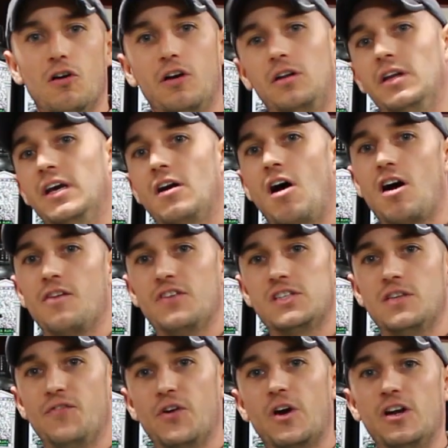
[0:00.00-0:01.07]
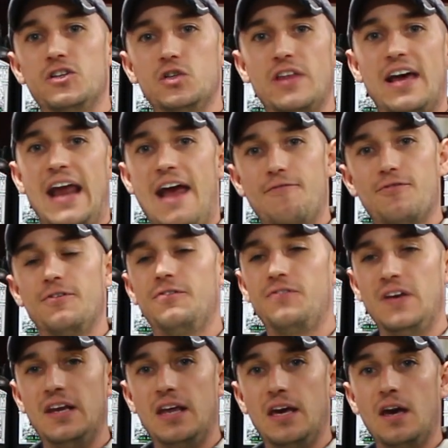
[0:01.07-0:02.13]
Herculean Harvest, if you're going to do that every
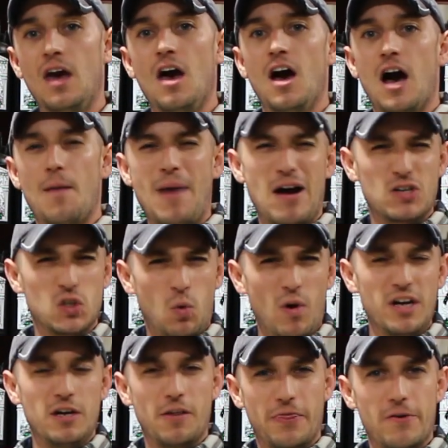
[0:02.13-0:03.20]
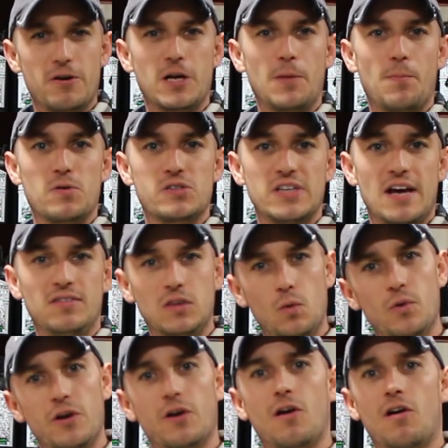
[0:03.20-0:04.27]
feeding, about 20 to 30%
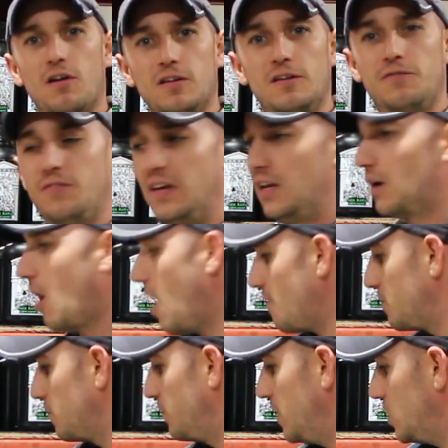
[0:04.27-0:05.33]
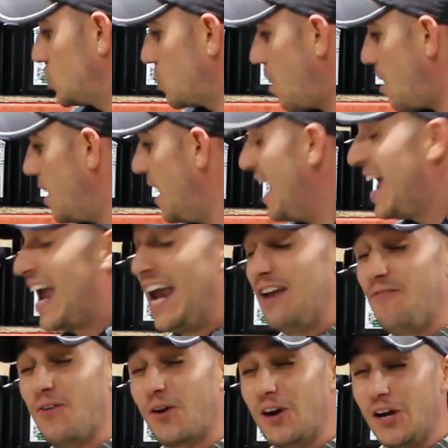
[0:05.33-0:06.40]
that we're currently feeding off the feed chart. And
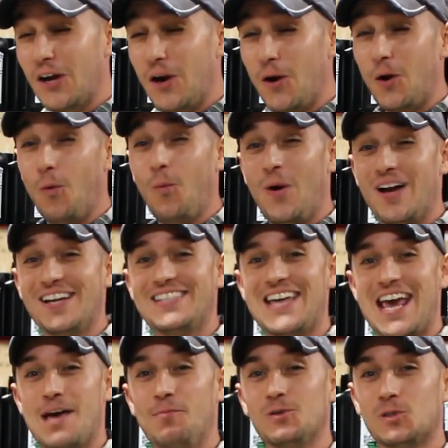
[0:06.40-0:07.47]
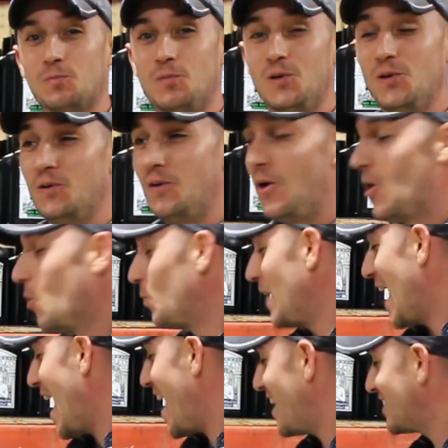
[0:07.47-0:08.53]
if you're going to go to 1 tablespoon,
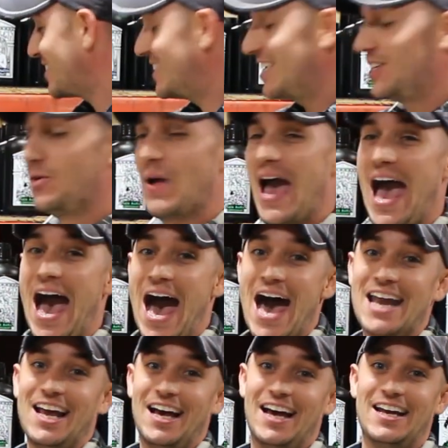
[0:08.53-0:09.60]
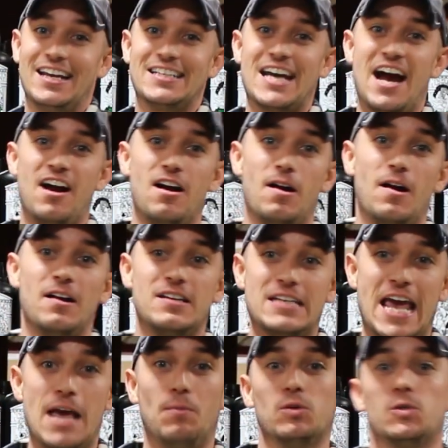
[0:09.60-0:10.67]
we ask that you add an entire
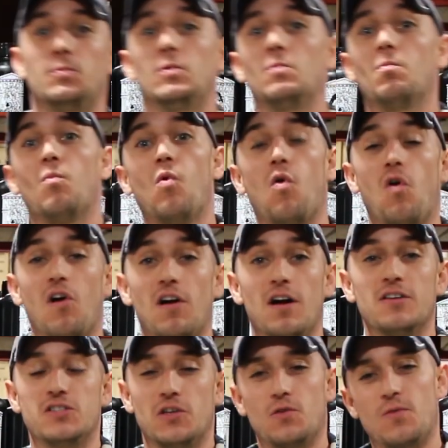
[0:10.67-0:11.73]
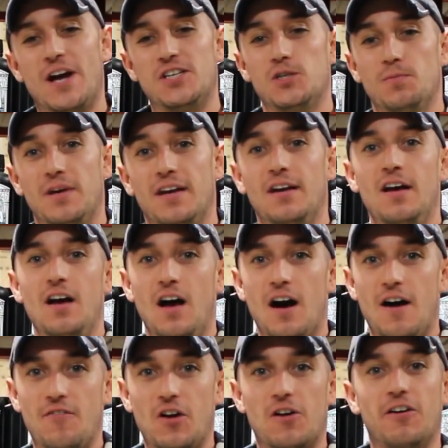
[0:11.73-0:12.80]
tablespoon more to the regimen
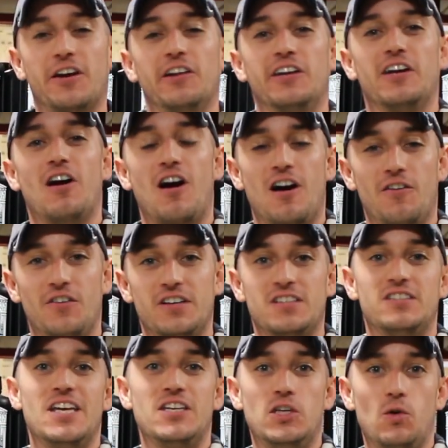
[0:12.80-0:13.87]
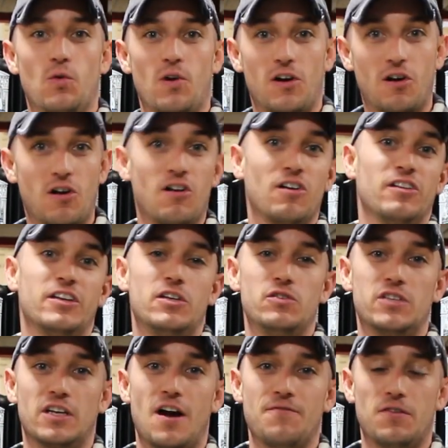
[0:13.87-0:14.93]
of the Herculean Harvest than you are currently
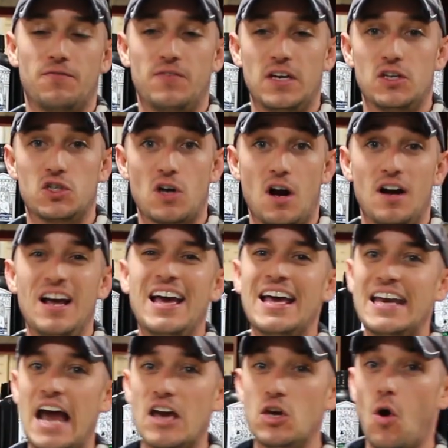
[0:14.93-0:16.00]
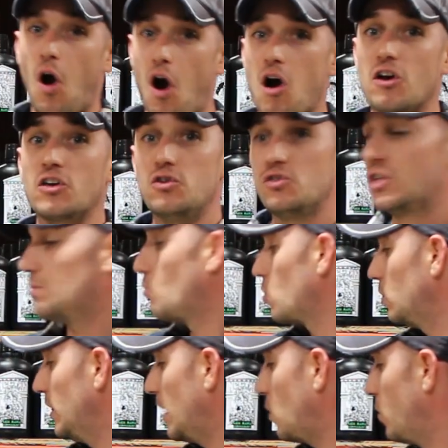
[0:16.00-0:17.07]
using off the feed chart. Now, you are using
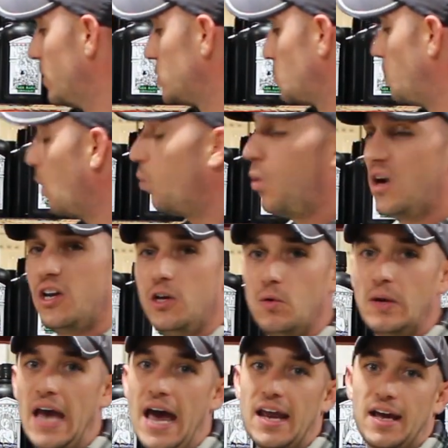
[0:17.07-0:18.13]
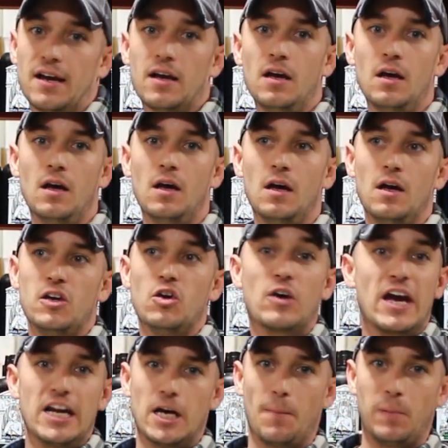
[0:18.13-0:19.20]
more liquids, but what are you getting? You're
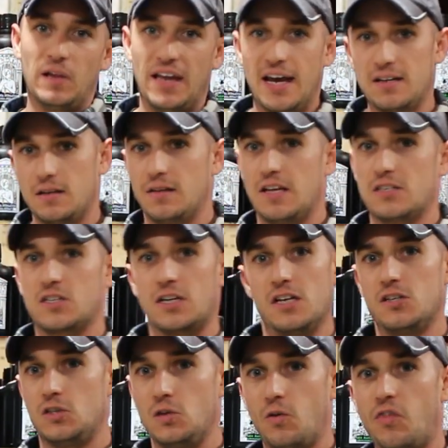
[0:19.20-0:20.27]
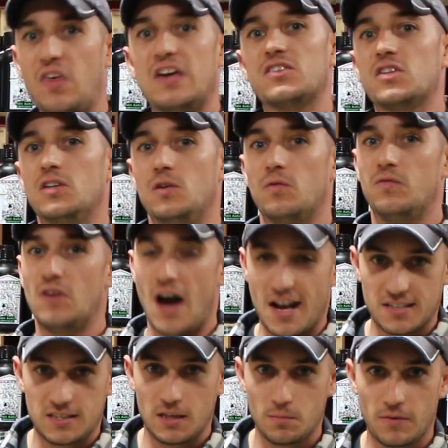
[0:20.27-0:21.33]
getting a plant that's going to do things that you've
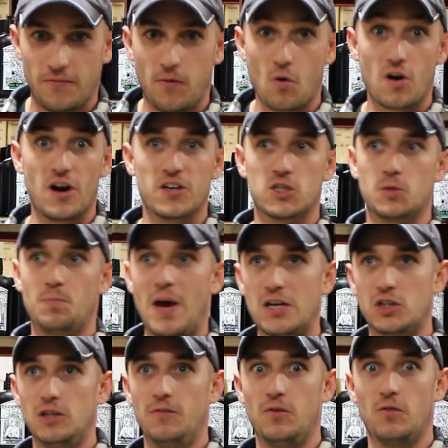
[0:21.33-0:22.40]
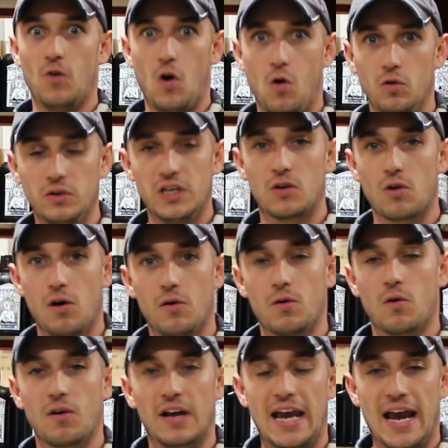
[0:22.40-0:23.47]
not seen before, especially if you've only
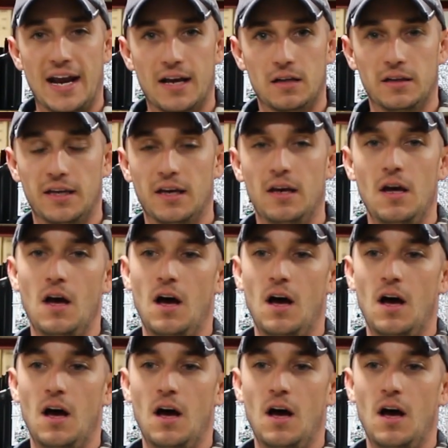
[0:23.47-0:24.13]
grown organically.